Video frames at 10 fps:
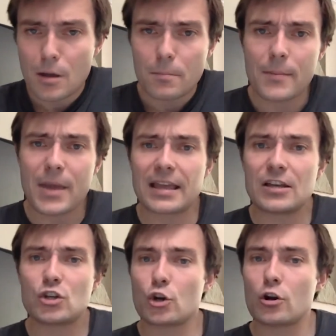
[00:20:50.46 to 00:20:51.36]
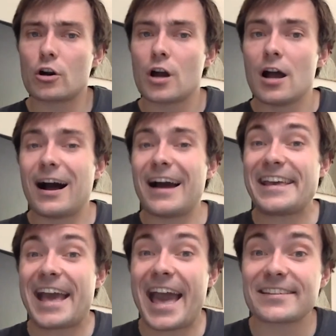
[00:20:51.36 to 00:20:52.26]
By making sure I
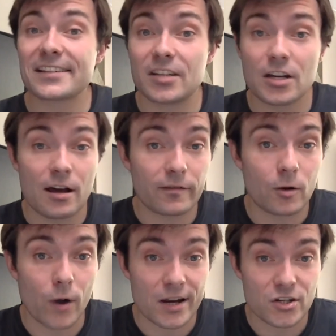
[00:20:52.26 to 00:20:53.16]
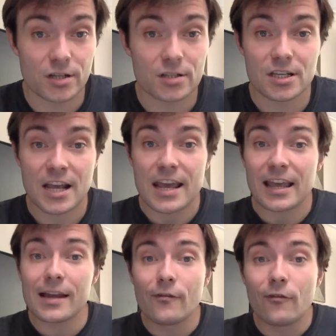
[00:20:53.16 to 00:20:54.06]
asked enough questions,
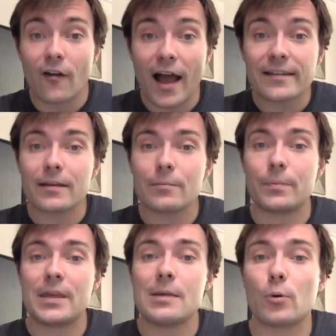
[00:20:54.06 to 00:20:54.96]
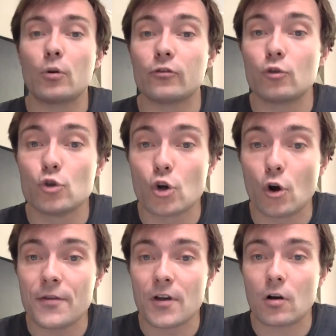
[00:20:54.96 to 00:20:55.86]
inviting people to
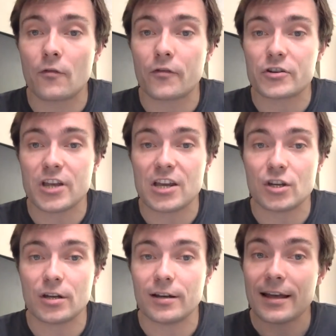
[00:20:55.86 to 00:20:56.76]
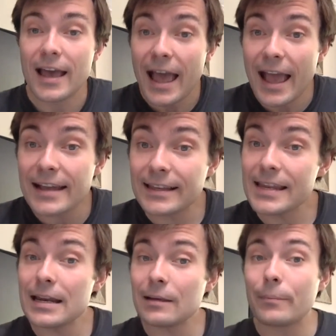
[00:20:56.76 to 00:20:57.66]
join the conversation, and
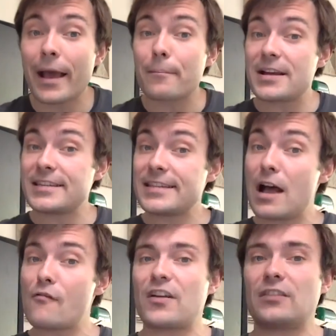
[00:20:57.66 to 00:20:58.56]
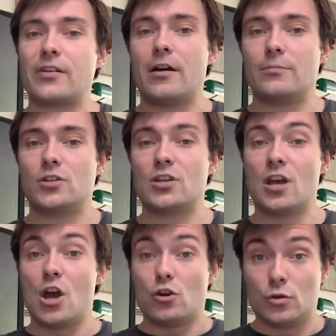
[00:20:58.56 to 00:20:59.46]
leaning back myself at times
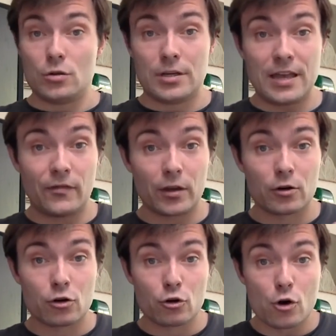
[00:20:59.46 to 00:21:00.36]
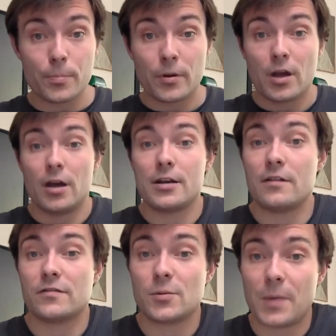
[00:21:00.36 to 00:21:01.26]
to give the group
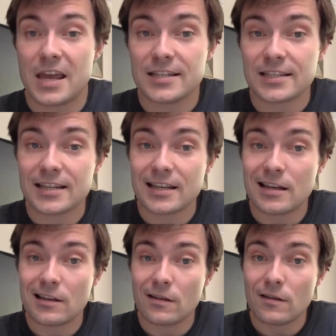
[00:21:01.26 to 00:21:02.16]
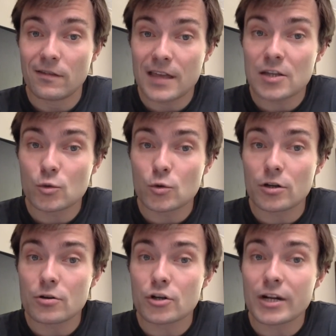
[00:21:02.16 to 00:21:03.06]
enough space, things would
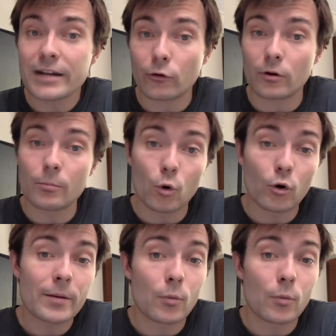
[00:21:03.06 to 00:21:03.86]
usually turn more and